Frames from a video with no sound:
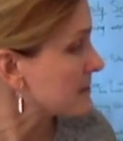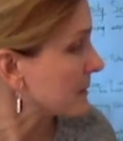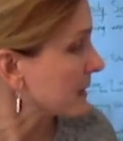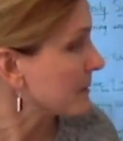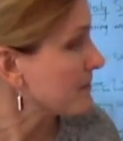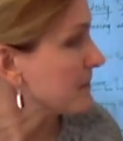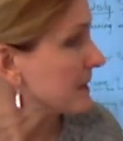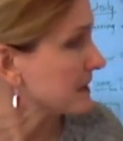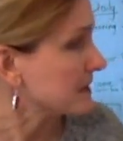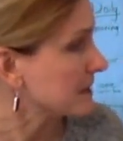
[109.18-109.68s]
my
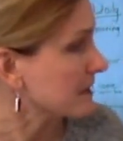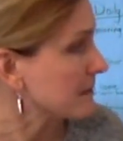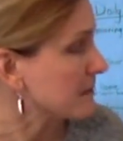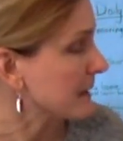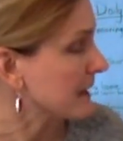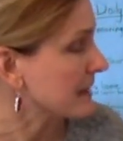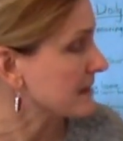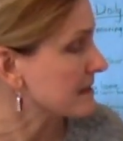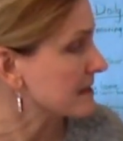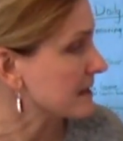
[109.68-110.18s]
picnic
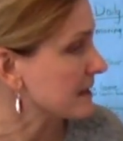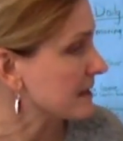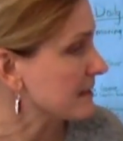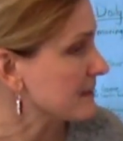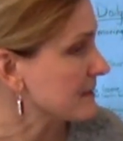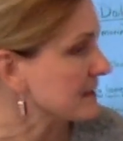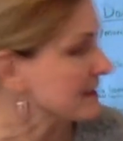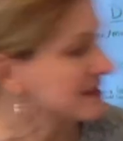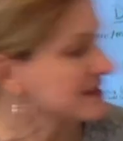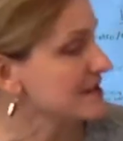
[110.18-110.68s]
basket
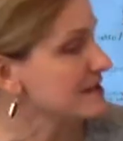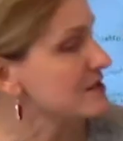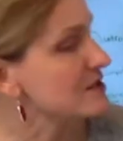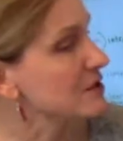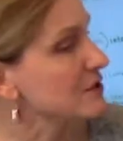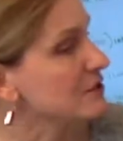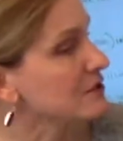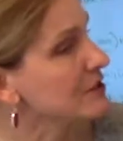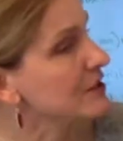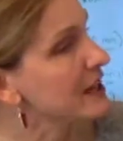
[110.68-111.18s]
because it's
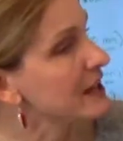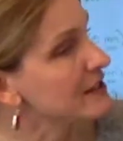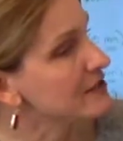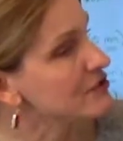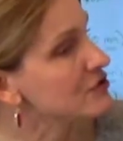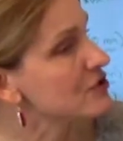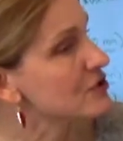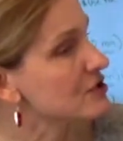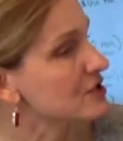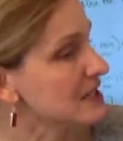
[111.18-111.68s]
our
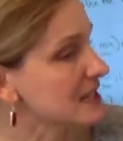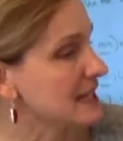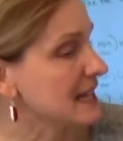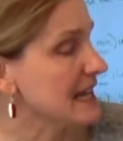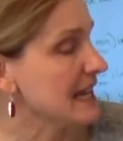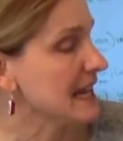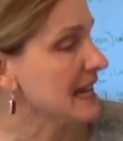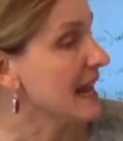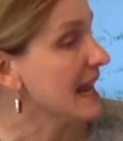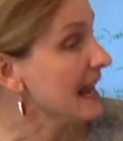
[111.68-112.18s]
lunch
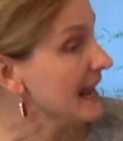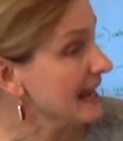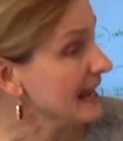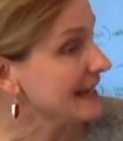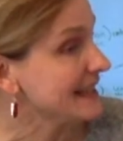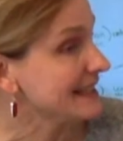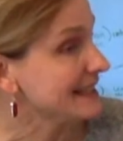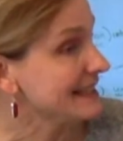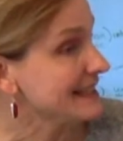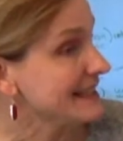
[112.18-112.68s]
today.
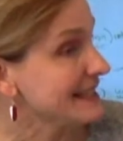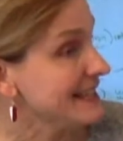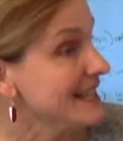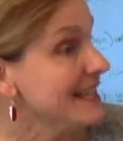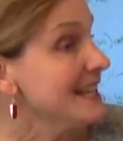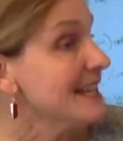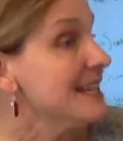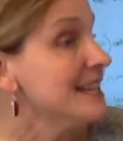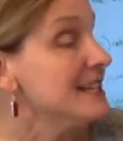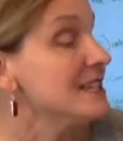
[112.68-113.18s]
And
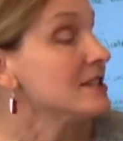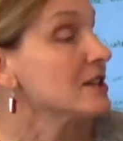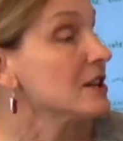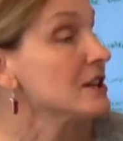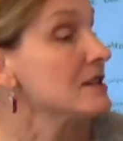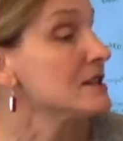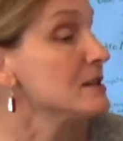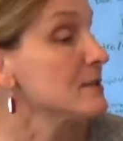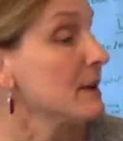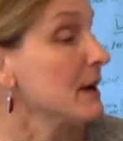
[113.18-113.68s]
it
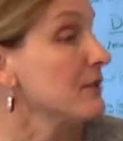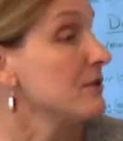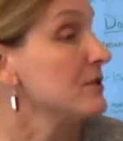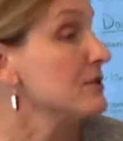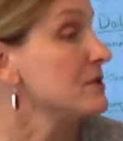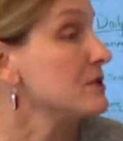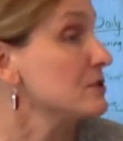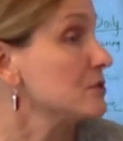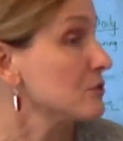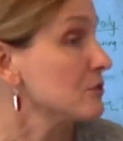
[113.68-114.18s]
talks about the
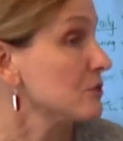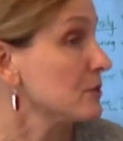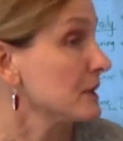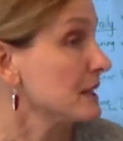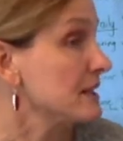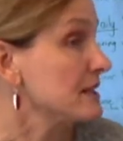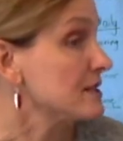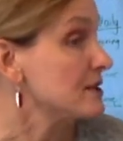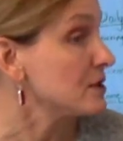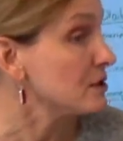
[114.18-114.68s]

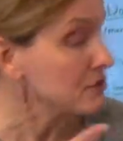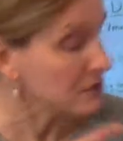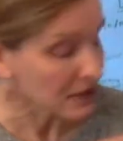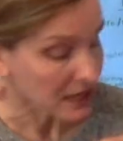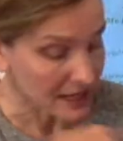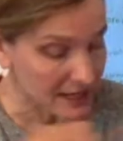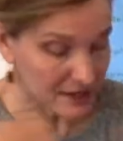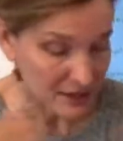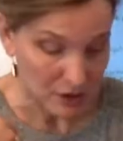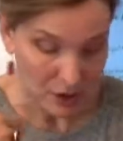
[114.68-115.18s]
stories. You
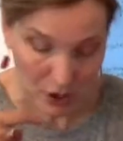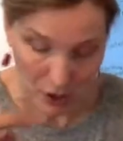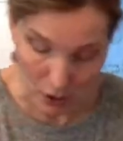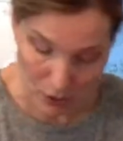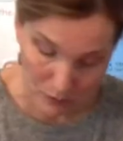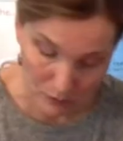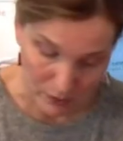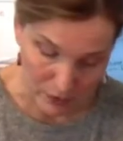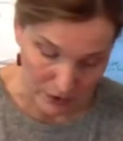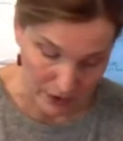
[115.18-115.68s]
guys are
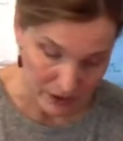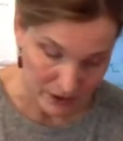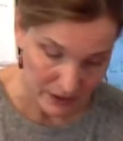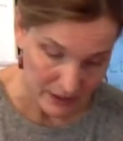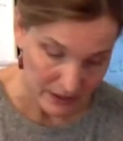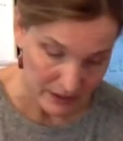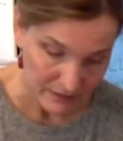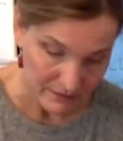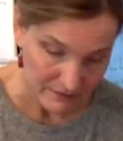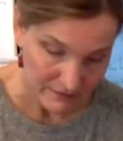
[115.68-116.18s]
homework,
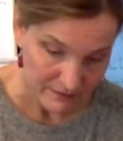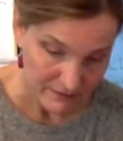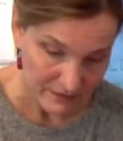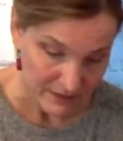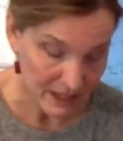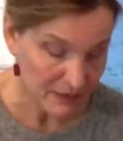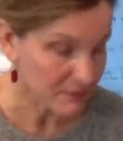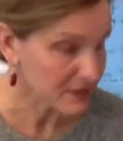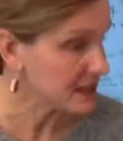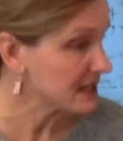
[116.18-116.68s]

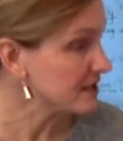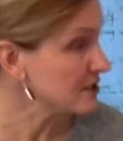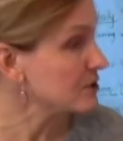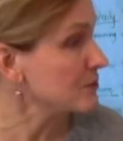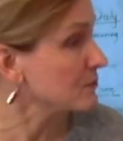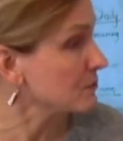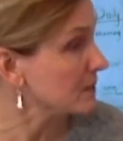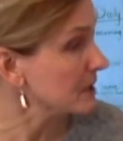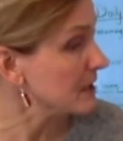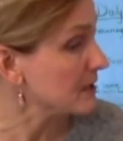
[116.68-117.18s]
and we get
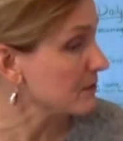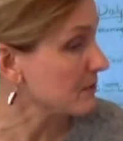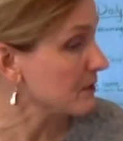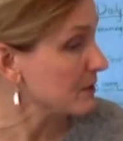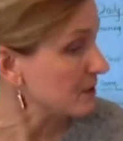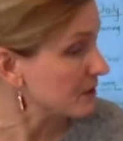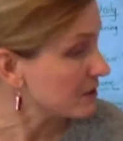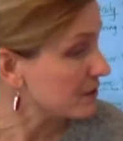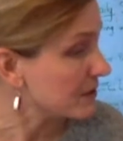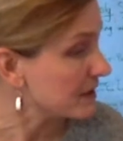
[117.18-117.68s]
to read
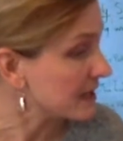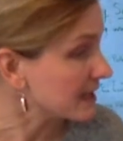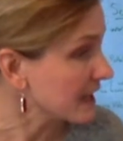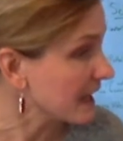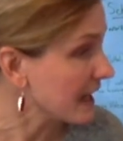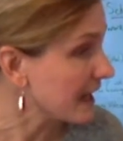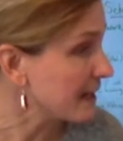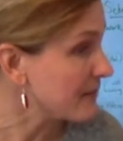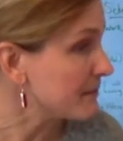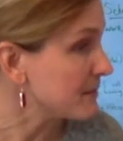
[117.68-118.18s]
with you at
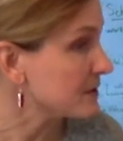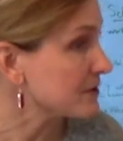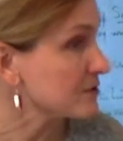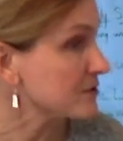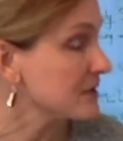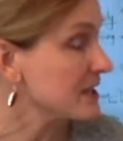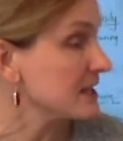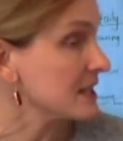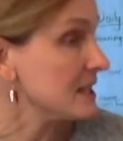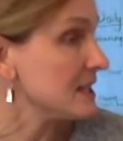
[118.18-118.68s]
night. But
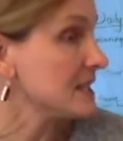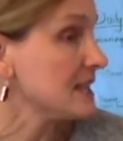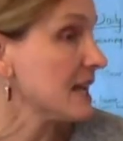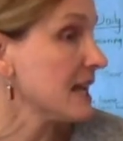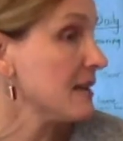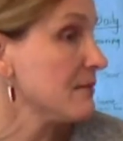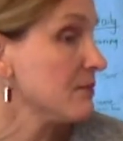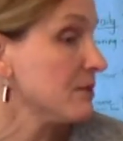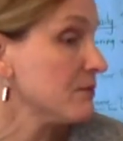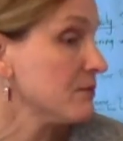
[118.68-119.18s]
during the
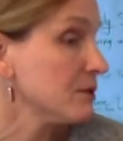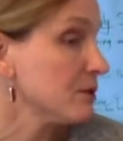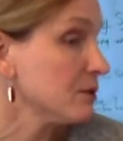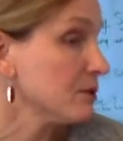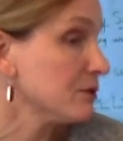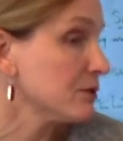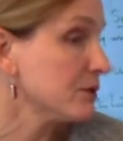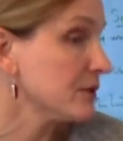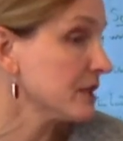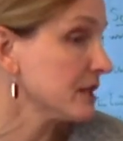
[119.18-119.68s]
day when we're
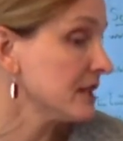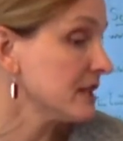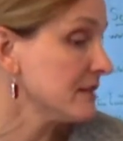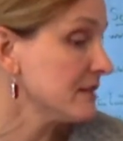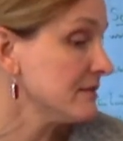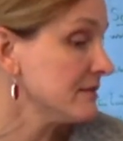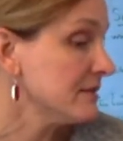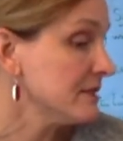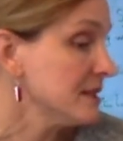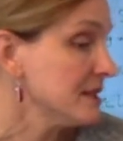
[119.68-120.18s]
learning,
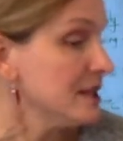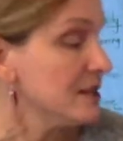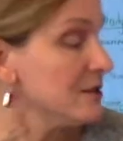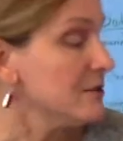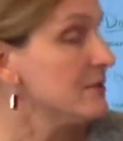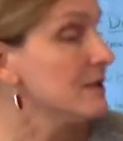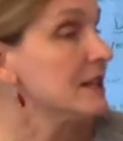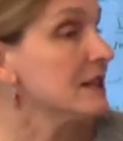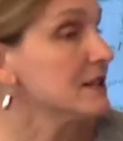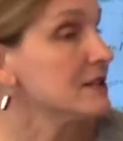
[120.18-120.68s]

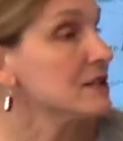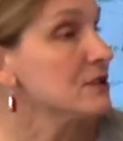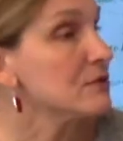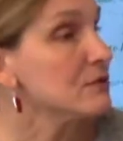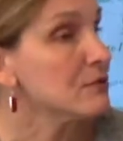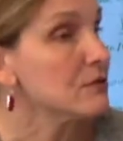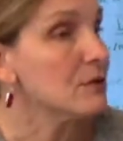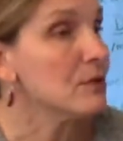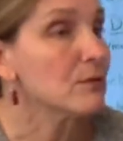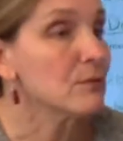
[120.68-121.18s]
we get
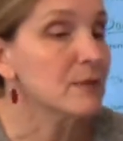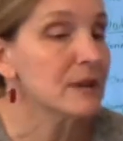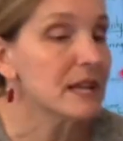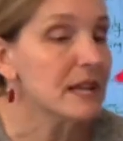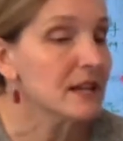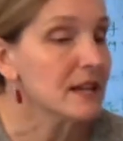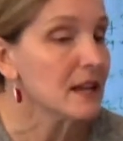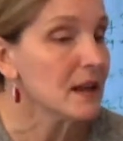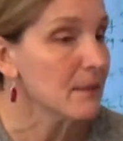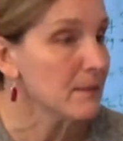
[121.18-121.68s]
to
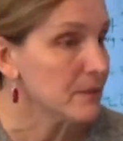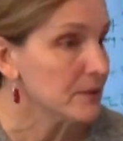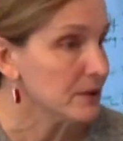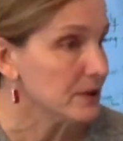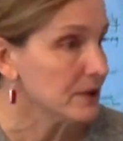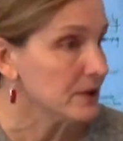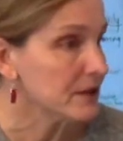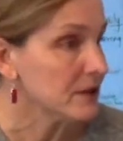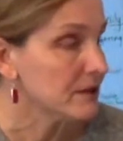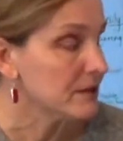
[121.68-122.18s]
read a
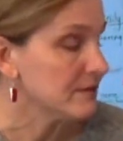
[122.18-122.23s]
book